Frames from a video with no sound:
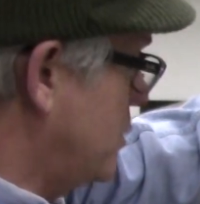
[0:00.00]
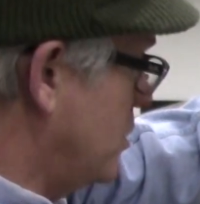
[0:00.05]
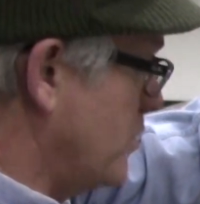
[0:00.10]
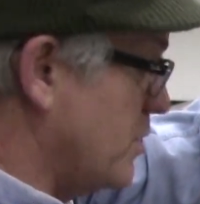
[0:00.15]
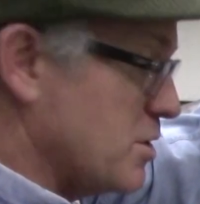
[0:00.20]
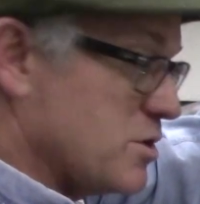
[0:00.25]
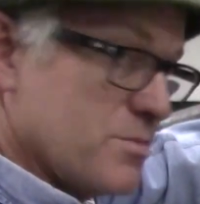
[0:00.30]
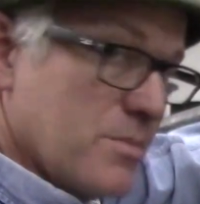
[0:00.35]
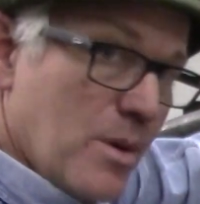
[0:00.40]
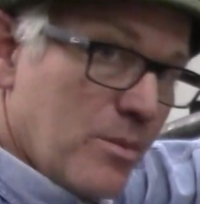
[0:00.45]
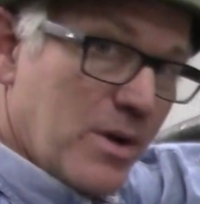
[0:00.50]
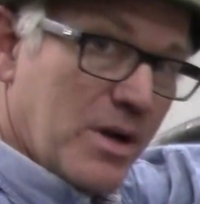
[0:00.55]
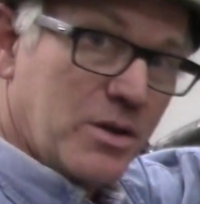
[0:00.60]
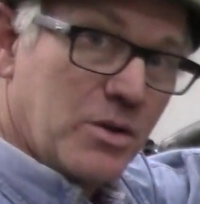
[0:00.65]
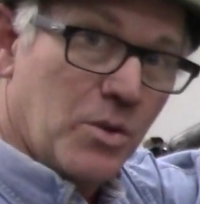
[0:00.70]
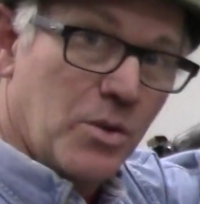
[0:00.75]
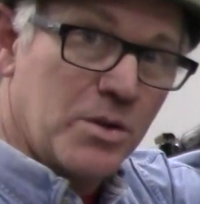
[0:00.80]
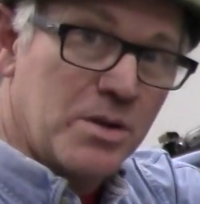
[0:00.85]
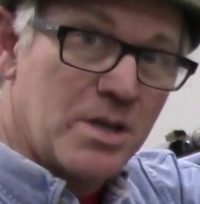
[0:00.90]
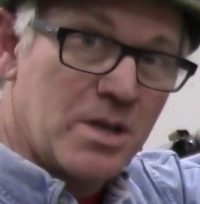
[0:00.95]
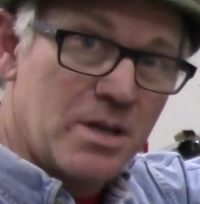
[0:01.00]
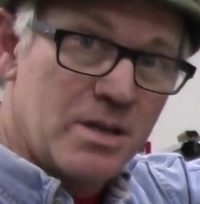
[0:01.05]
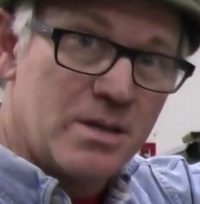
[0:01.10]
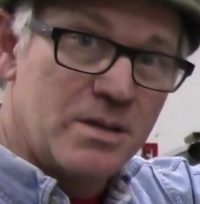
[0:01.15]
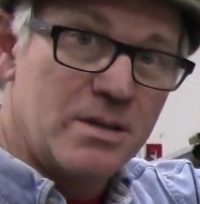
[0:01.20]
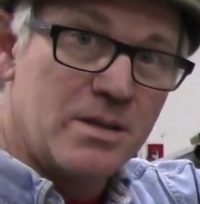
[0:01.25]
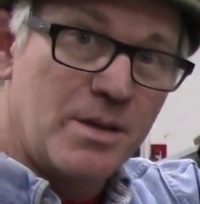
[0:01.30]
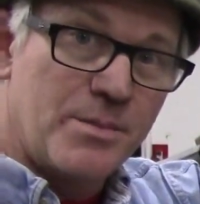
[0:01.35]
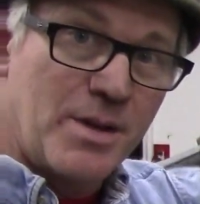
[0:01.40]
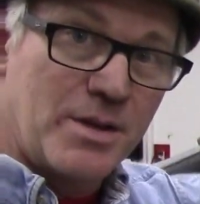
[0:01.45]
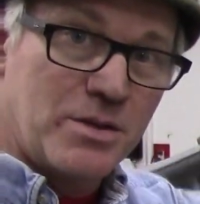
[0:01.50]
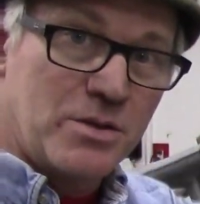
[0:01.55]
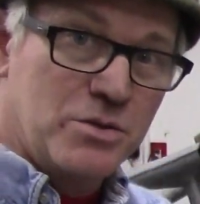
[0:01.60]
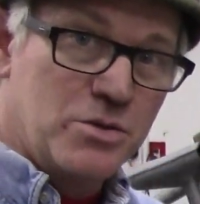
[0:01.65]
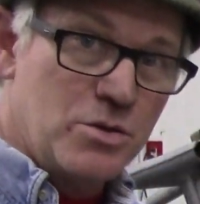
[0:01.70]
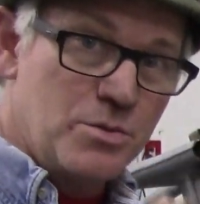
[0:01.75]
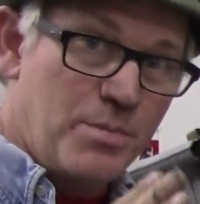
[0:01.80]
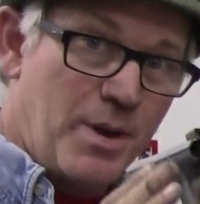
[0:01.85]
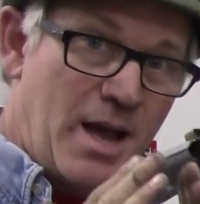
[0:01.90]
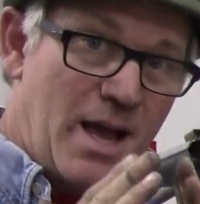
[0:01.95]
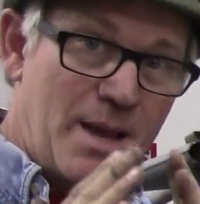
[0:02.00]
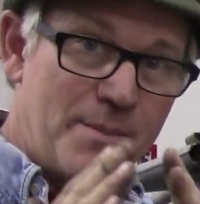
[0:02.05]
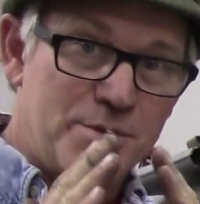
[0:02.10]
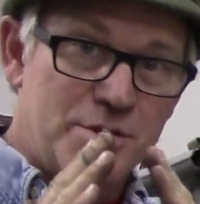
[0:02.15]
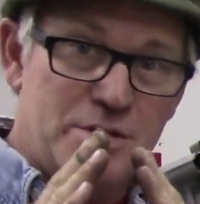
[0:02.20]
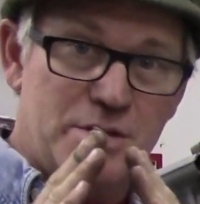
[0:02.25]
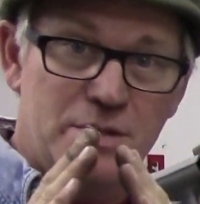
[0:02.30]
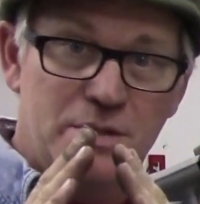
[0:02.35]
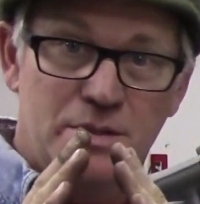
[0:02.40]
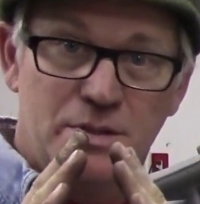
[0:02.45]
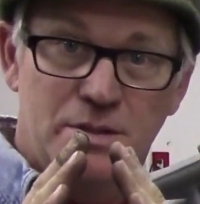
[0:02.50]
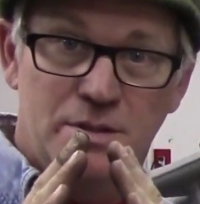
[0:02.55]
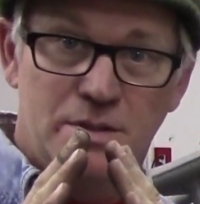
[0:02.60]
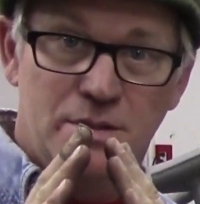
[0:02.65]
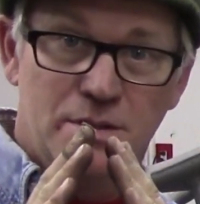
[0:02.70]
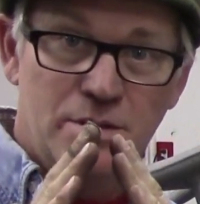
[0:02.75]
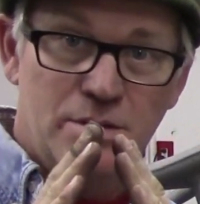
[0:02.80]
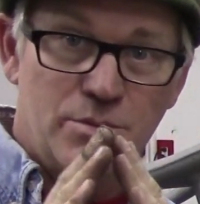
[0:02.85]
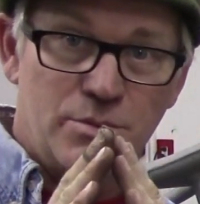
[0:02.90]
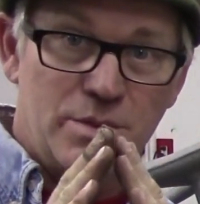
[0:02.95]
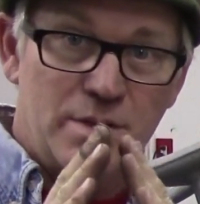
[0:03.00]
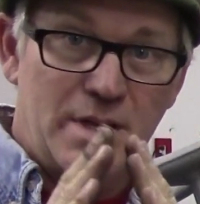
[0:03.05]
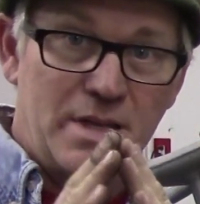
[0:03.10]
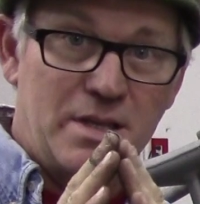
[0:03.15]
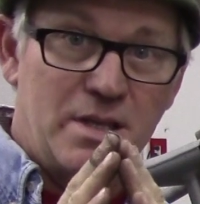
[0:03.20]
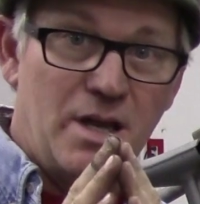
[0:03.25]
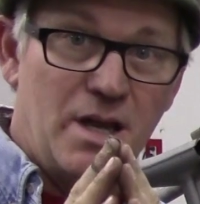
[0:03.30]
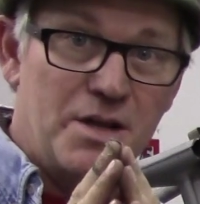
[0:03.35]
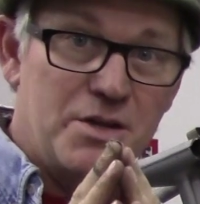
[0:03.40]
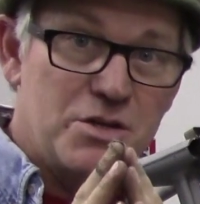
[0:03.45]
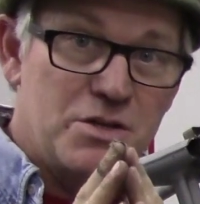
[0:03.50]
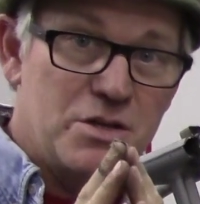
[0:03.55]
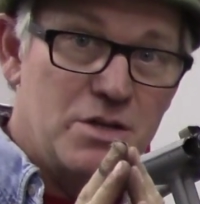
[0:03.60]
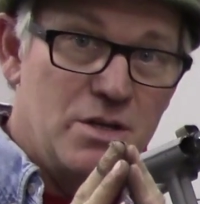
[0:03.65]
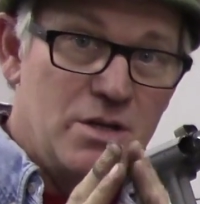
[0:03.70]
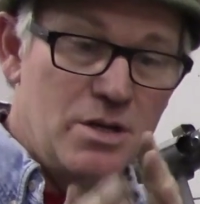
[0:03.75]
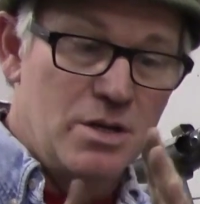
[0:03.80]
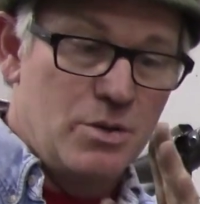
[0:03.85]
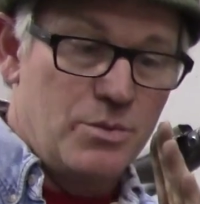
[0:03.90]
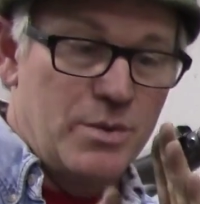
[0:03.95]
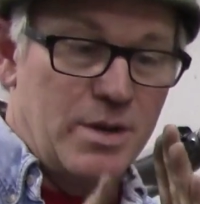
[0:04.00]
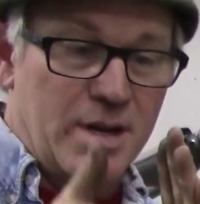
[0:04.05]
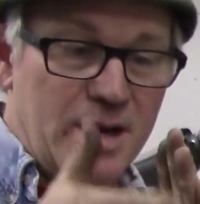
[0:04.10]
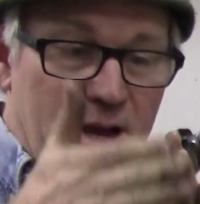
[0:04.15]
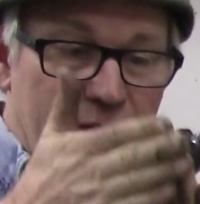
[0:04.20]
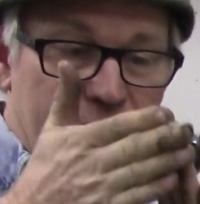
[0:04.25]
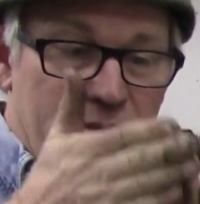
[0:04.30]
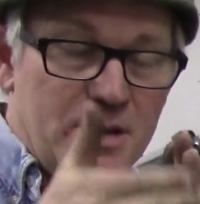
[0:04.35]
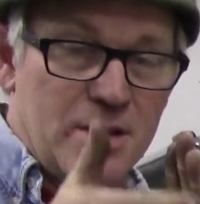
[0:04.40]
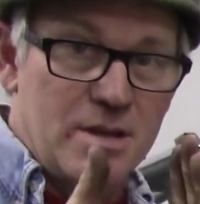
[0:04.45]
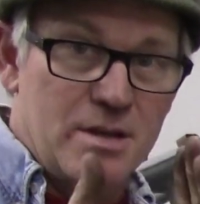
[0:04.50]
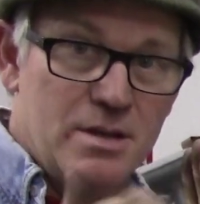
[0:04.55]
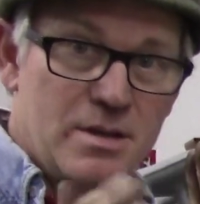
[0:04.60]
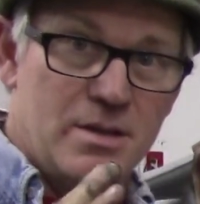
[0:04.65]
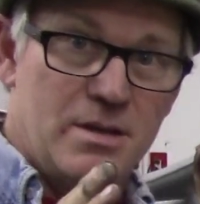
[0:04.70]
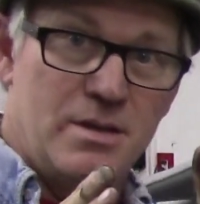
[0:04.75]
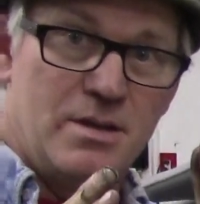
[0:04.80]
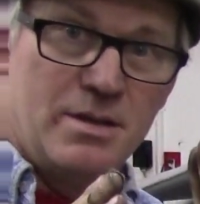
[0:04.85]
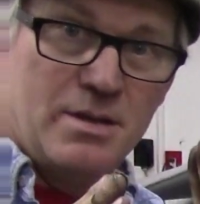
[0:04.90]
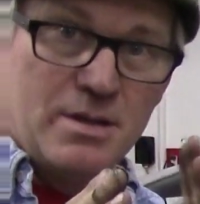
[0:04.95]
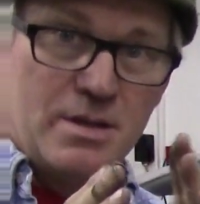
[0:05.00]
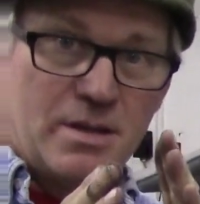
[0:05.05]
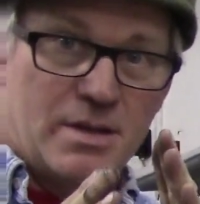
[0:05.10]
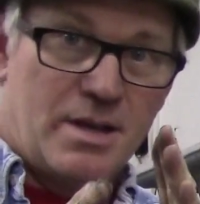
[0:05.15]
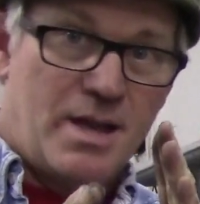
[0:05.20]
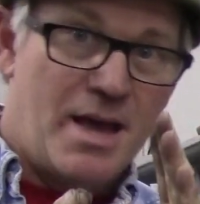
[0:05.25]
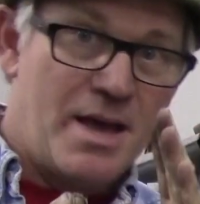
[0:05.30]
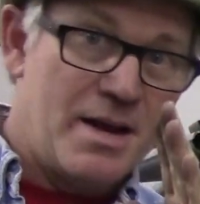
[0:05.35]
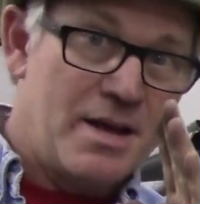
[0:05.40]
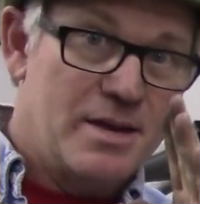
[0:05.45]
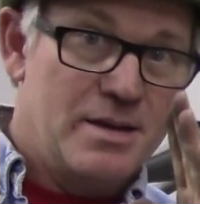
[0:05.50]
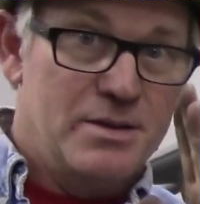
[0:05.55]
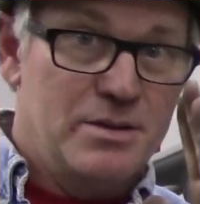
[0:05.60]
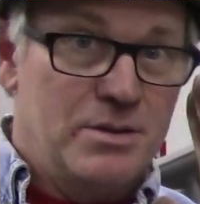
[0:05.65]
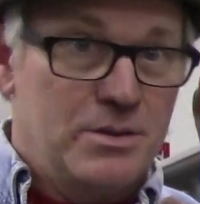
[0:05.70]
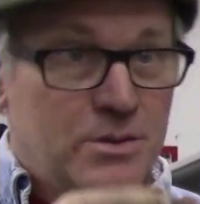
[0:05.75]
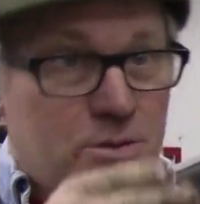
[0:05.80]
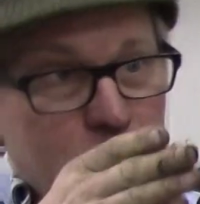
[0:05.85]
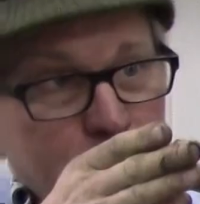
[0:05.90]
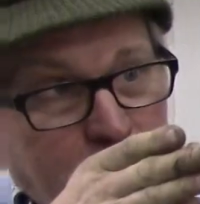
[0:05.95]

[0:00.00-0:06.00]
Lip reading: to do is, remember I told you about the two pipes, when they touch, we're going to have to kind of do